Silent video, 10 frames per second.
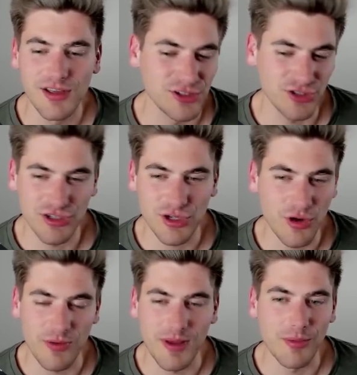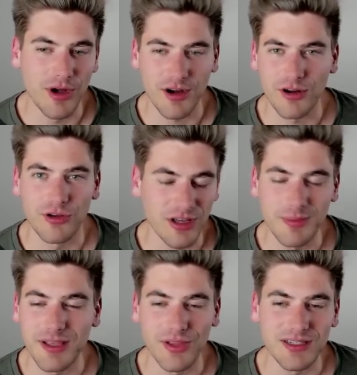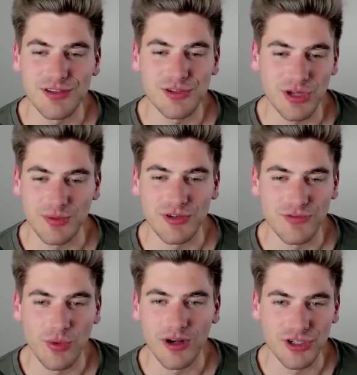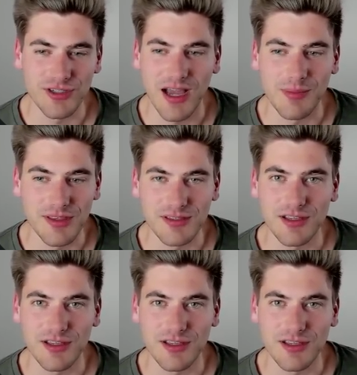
So just go over to my blog article. It'll be linked in the description if you want to just copy this